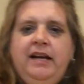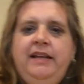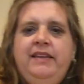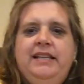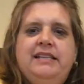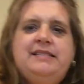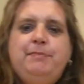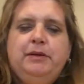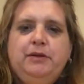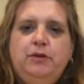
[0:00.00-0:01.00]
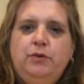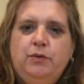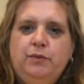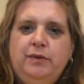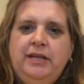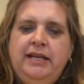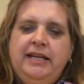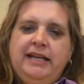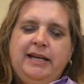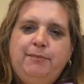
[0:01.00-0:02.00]
I think this balloon
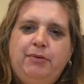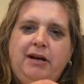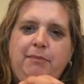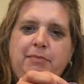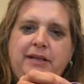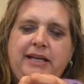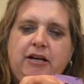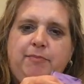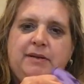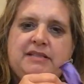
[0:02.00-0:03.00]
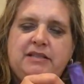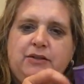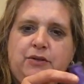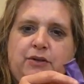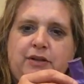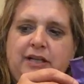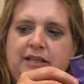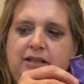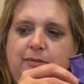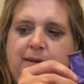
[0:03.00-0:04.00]
can probably help us learn a
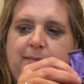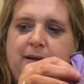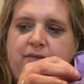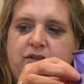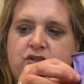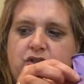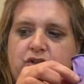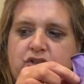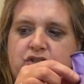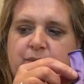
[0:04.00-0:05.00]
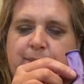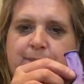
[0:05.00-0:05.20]
little bit about the church.